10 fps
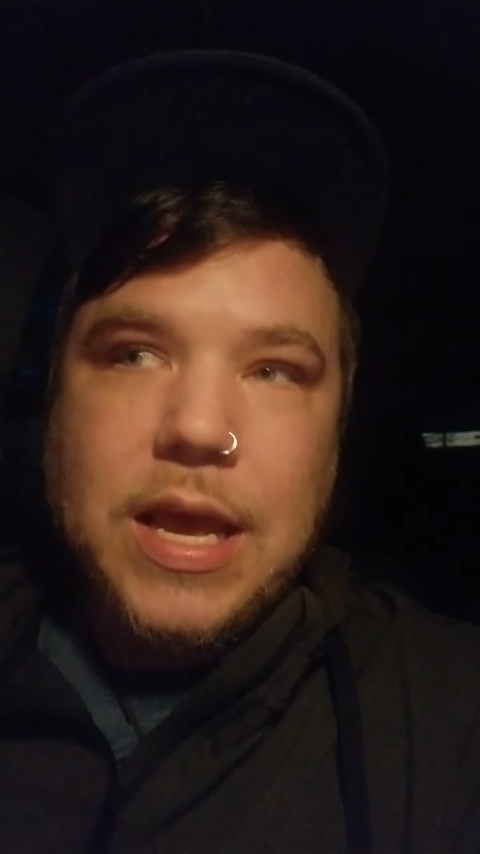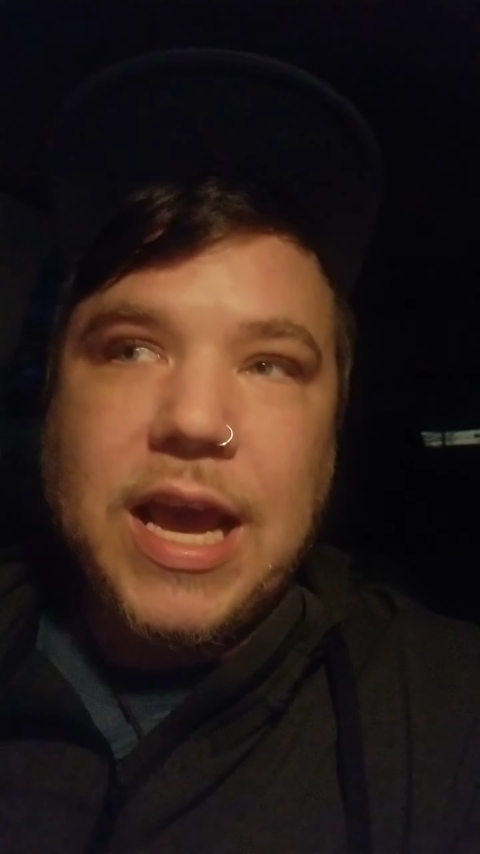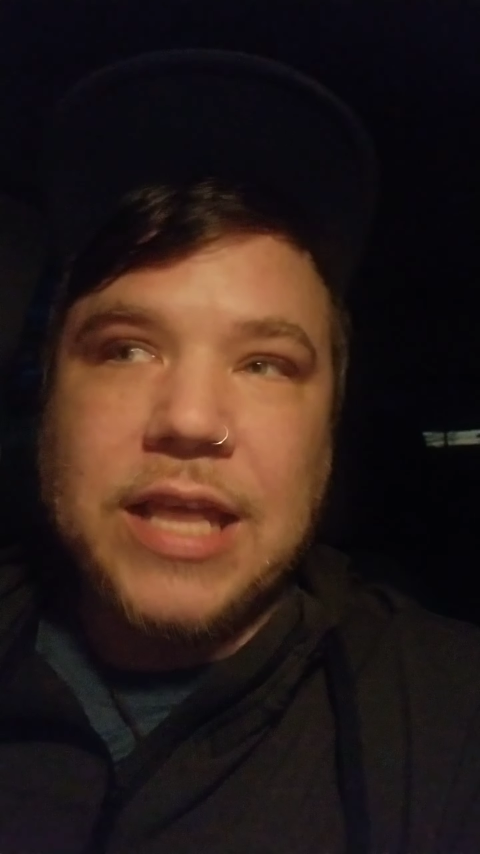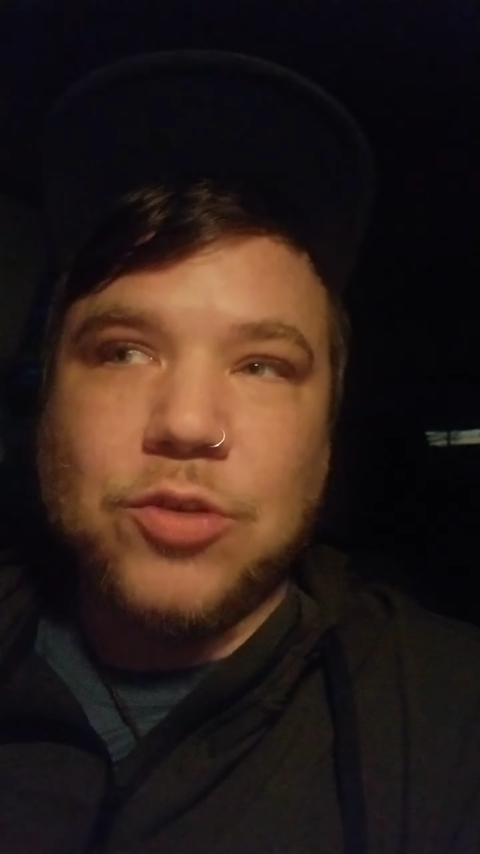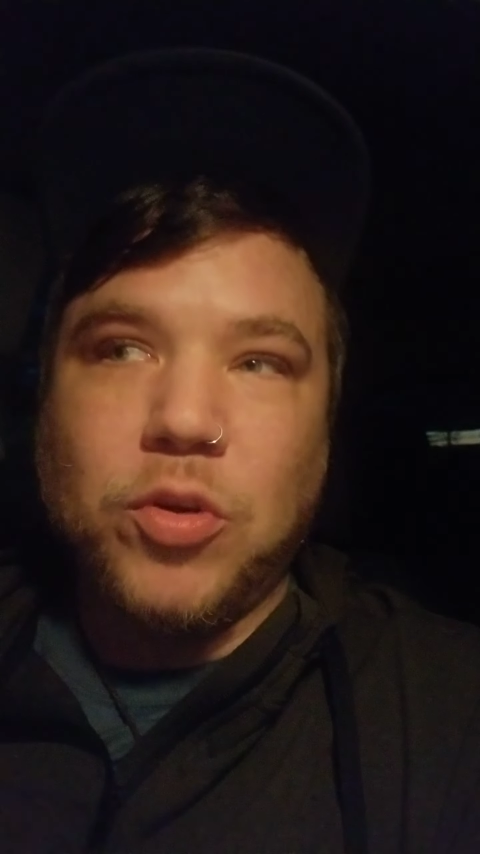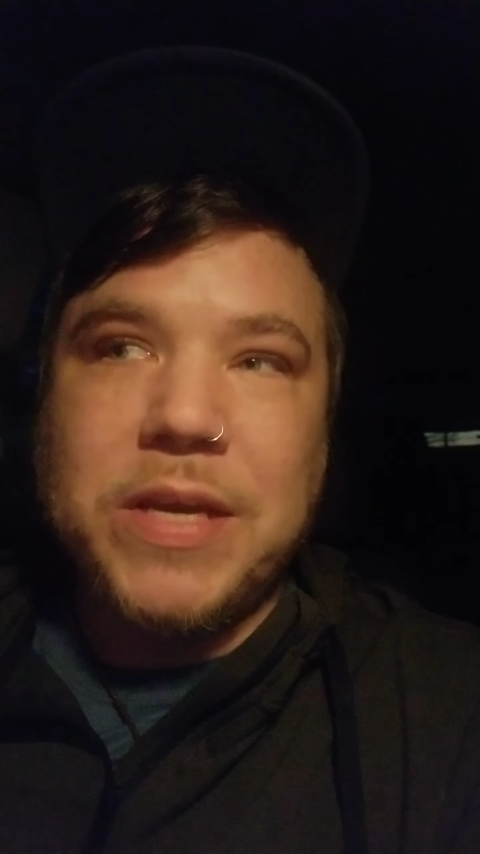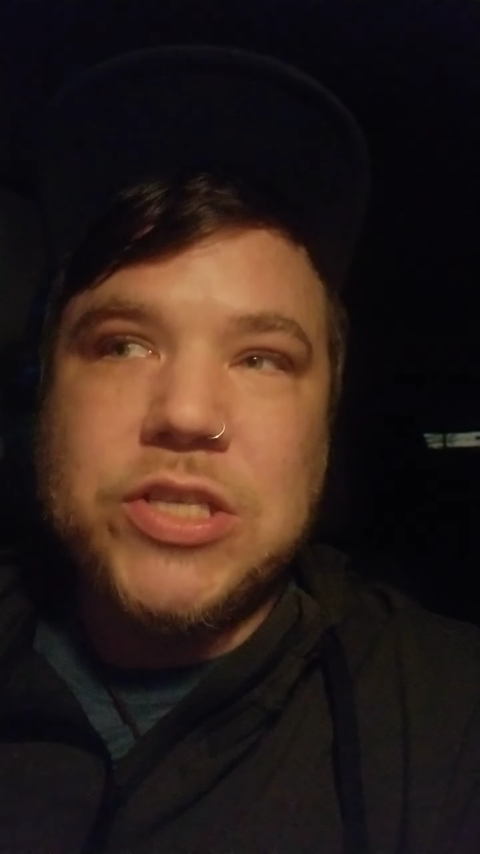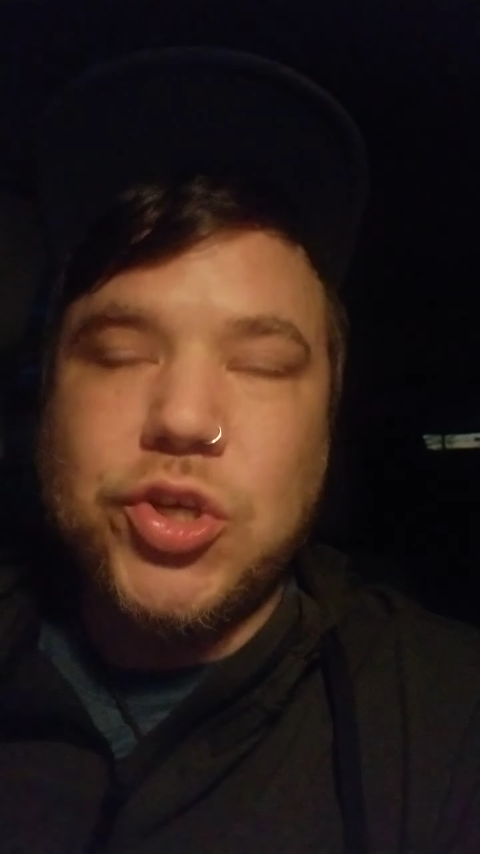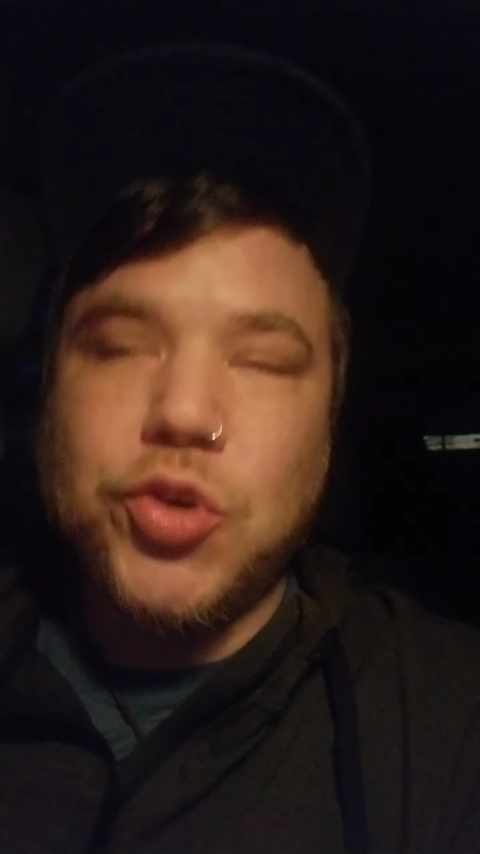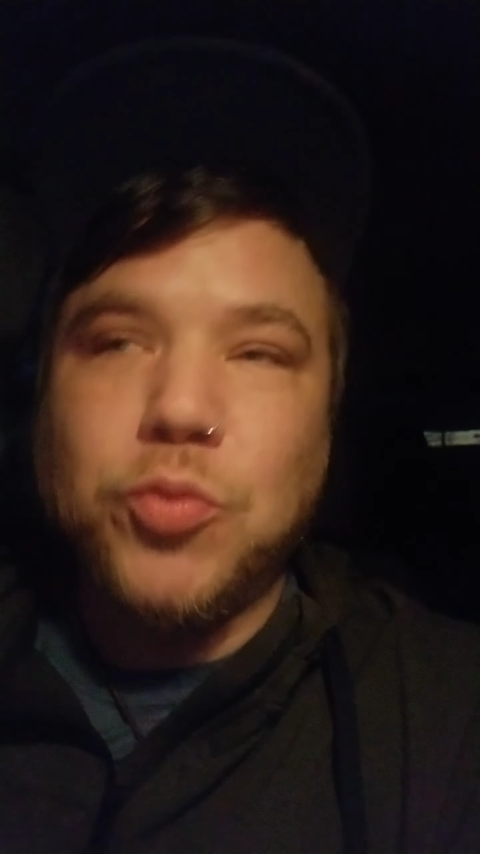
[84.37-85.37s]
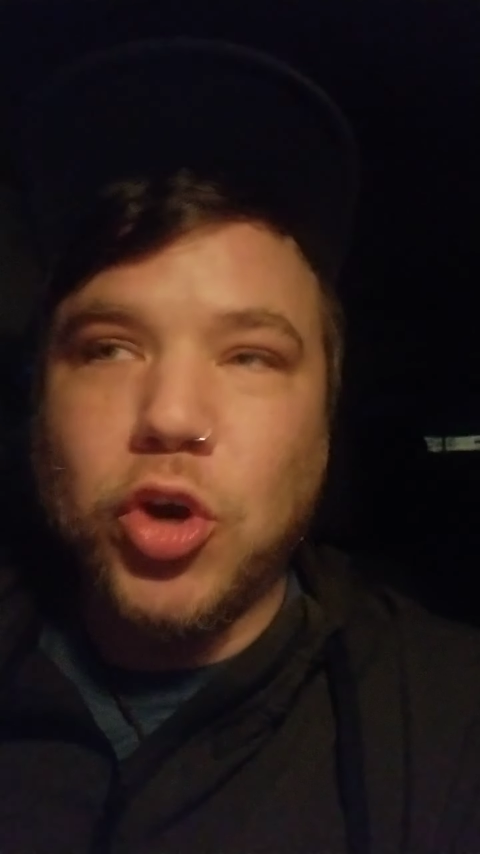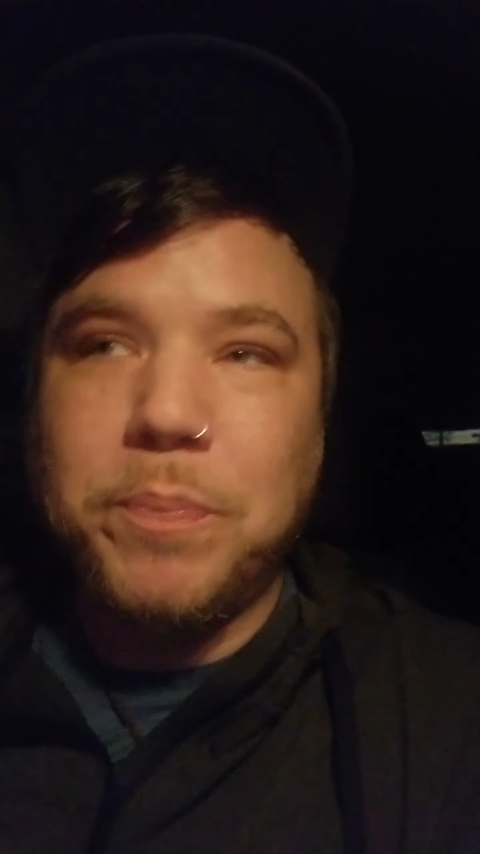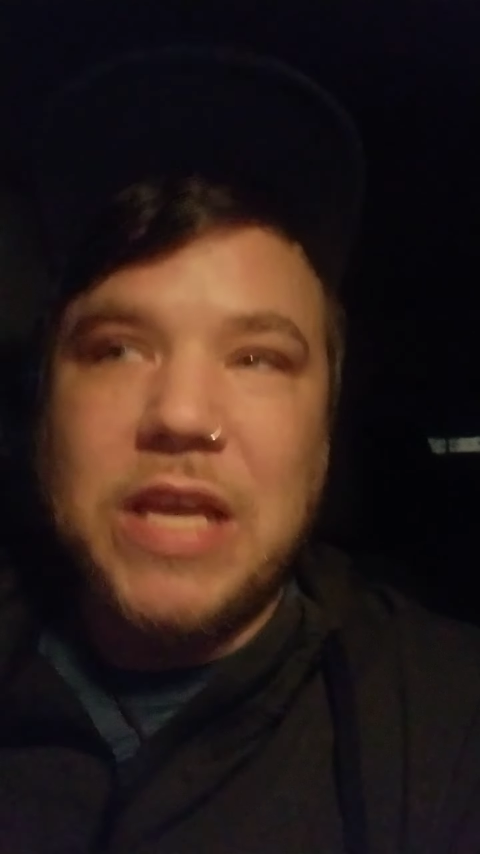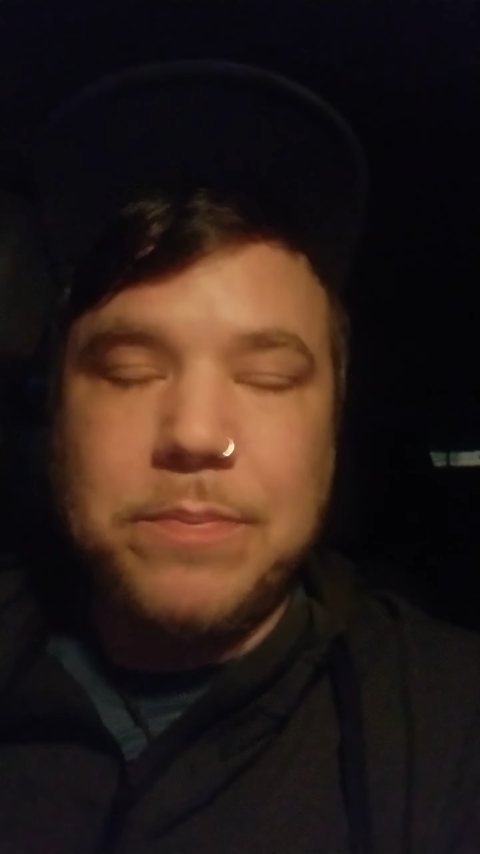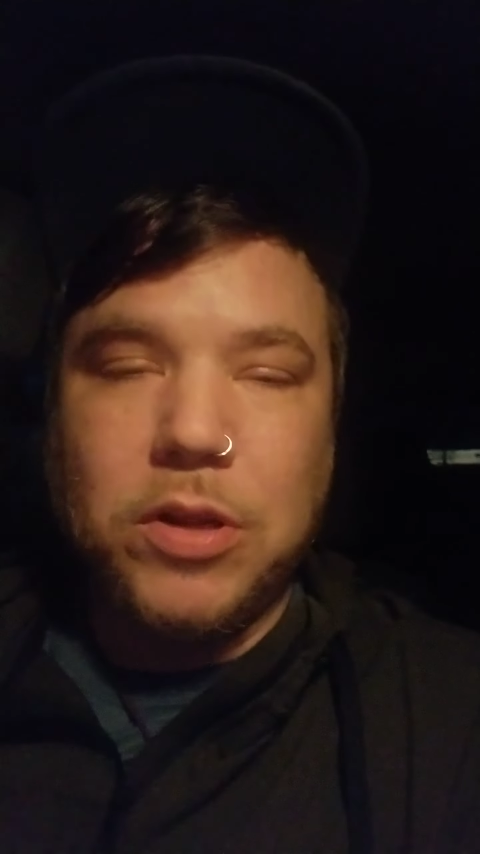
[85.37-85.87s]
And there will be two more
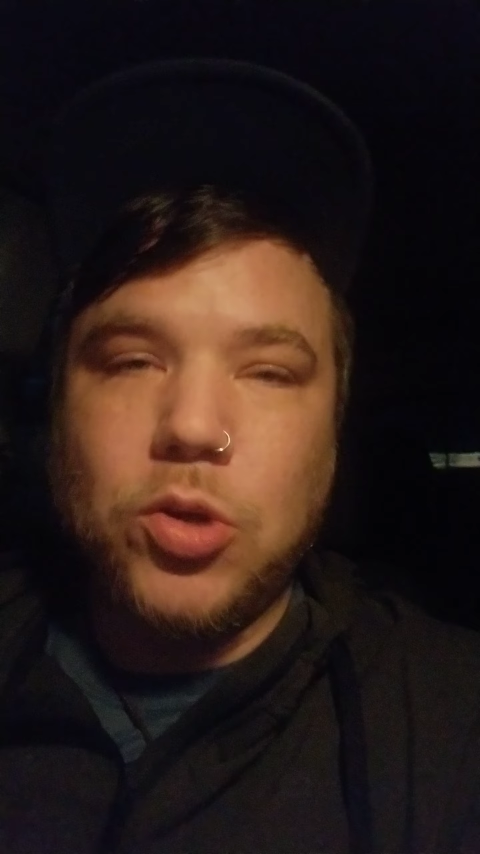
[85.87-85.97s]
people